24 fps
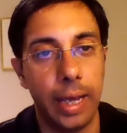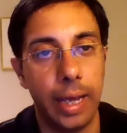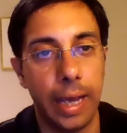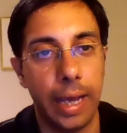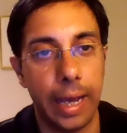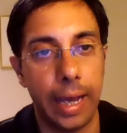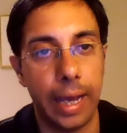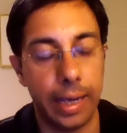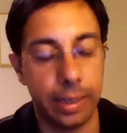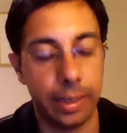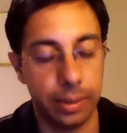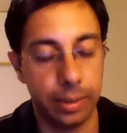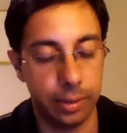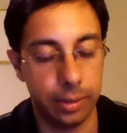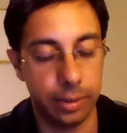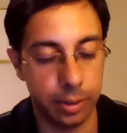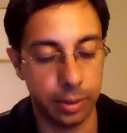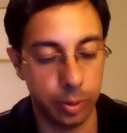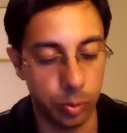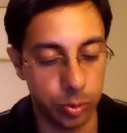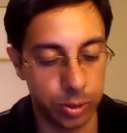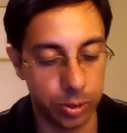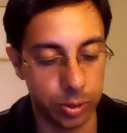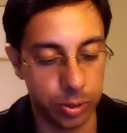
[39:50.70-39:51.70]
and the
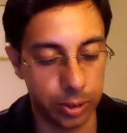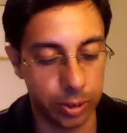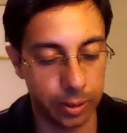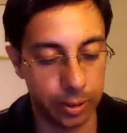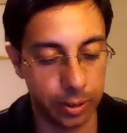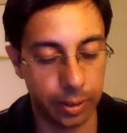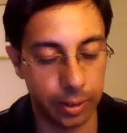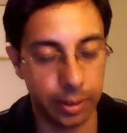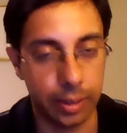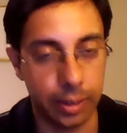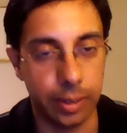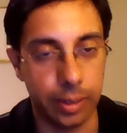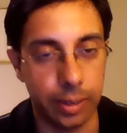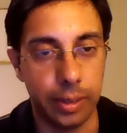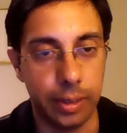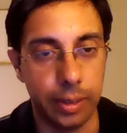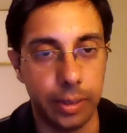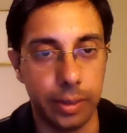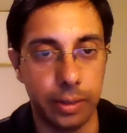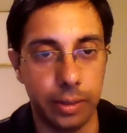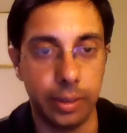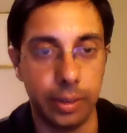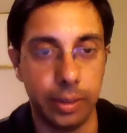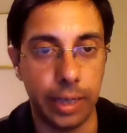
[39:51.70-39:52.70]
user
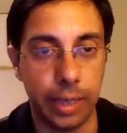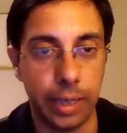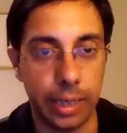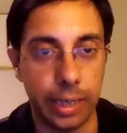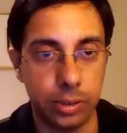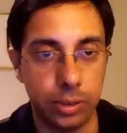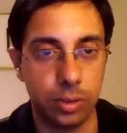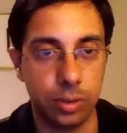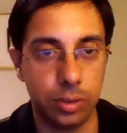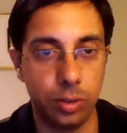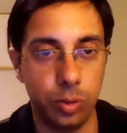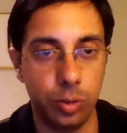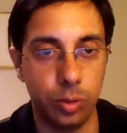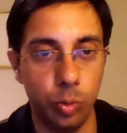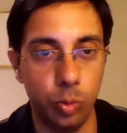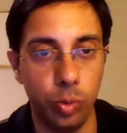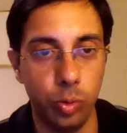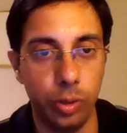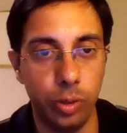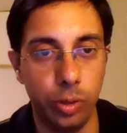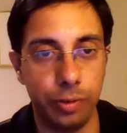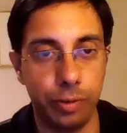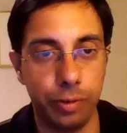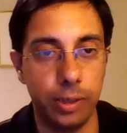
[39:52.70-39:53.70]
has two
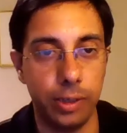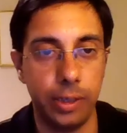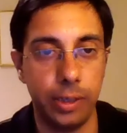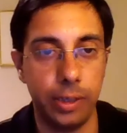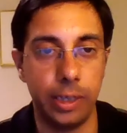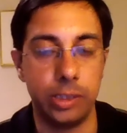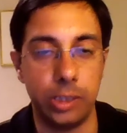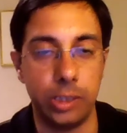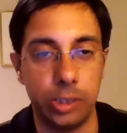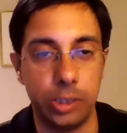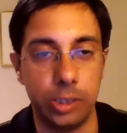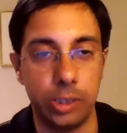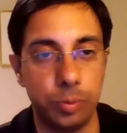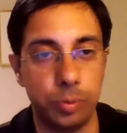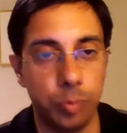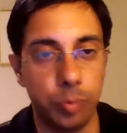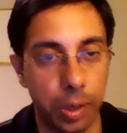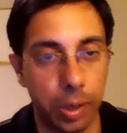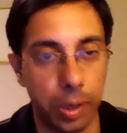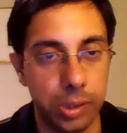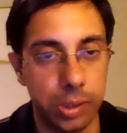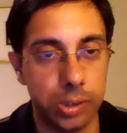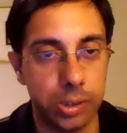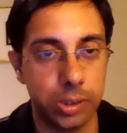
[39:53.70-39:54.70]
different cases.
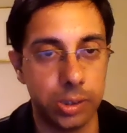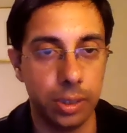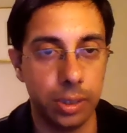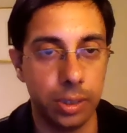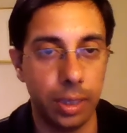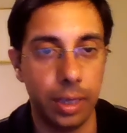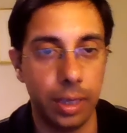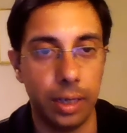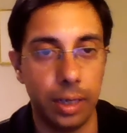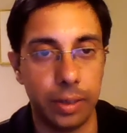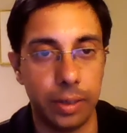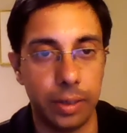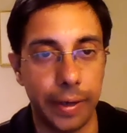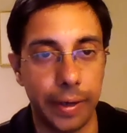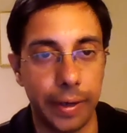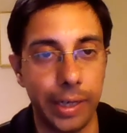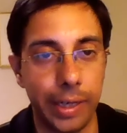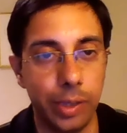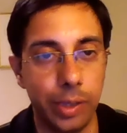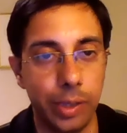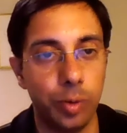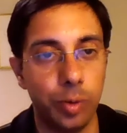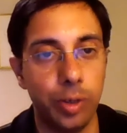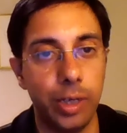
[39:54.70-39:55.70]
One is trying
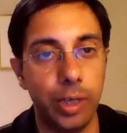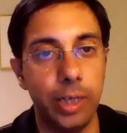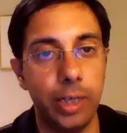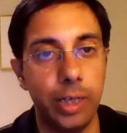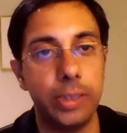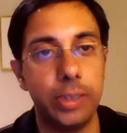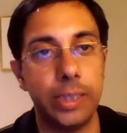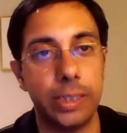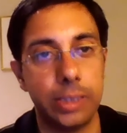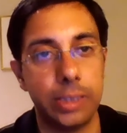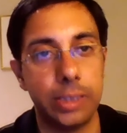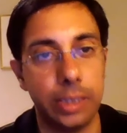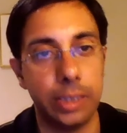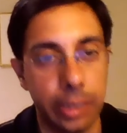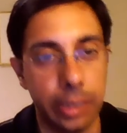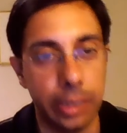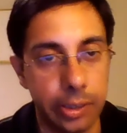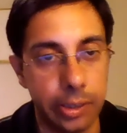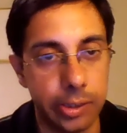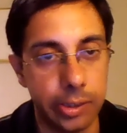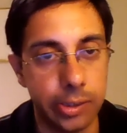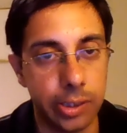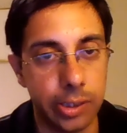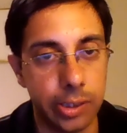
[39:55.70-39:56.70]
to read it as an
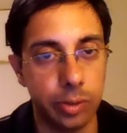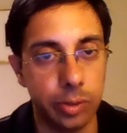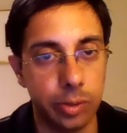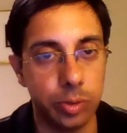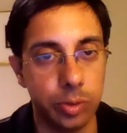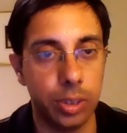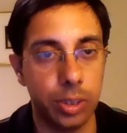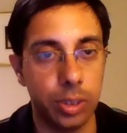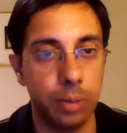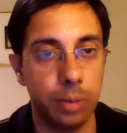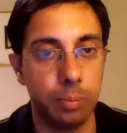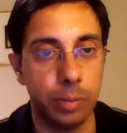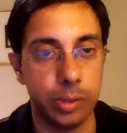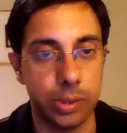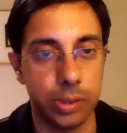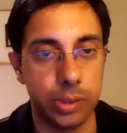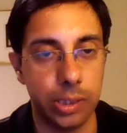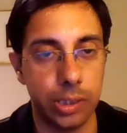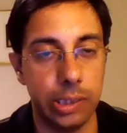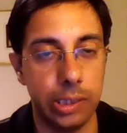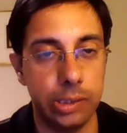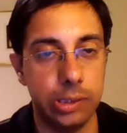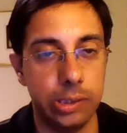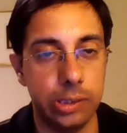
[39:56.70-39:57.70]
integer using
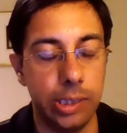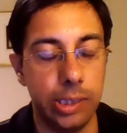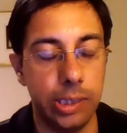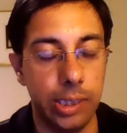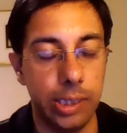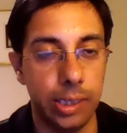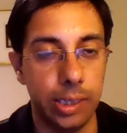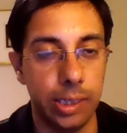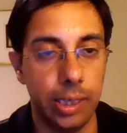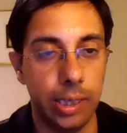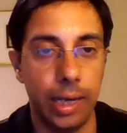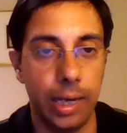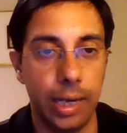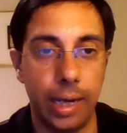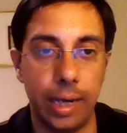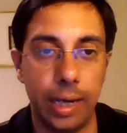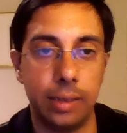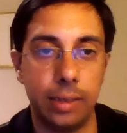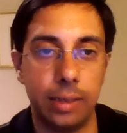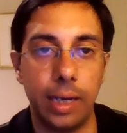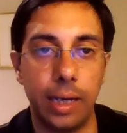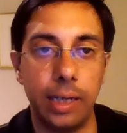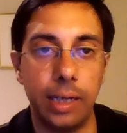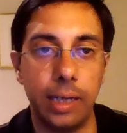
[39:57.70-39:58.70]
percentage %d,
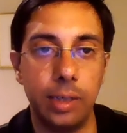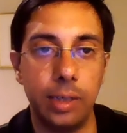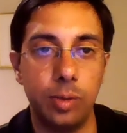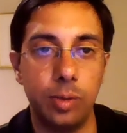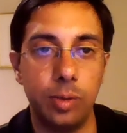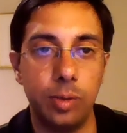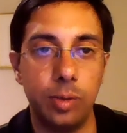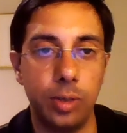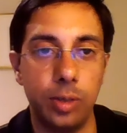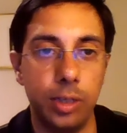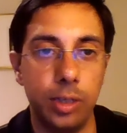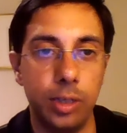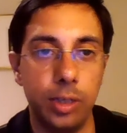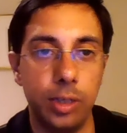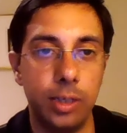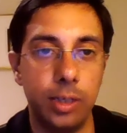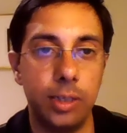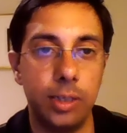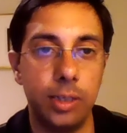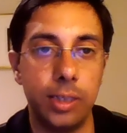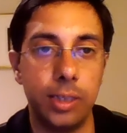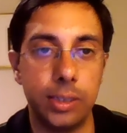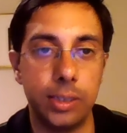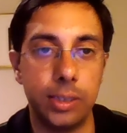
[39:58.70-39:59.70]
and trying to read it as a
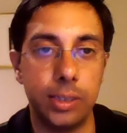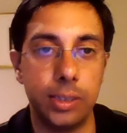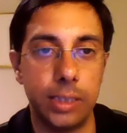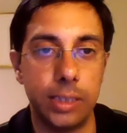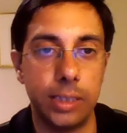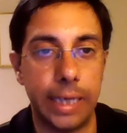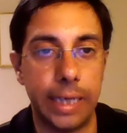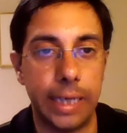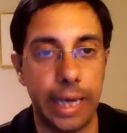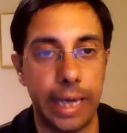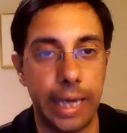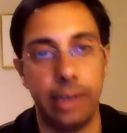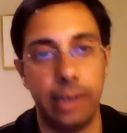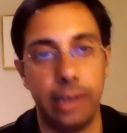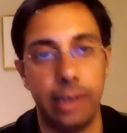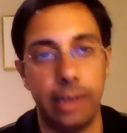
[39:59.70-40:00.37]
character using